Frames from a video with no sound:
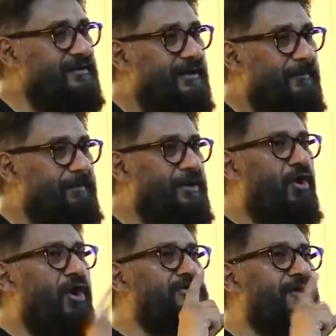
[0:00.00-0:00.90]

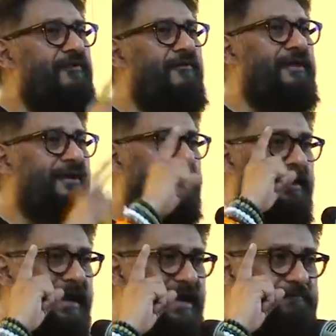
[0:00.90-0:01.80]
because of our
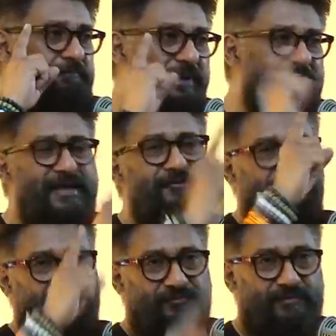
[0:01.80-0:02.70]
great
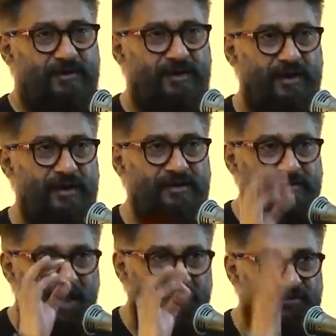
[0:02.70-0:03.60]
belief in
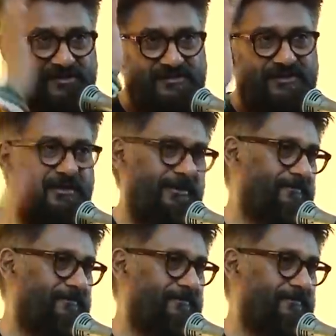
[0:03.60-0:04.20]
diversity.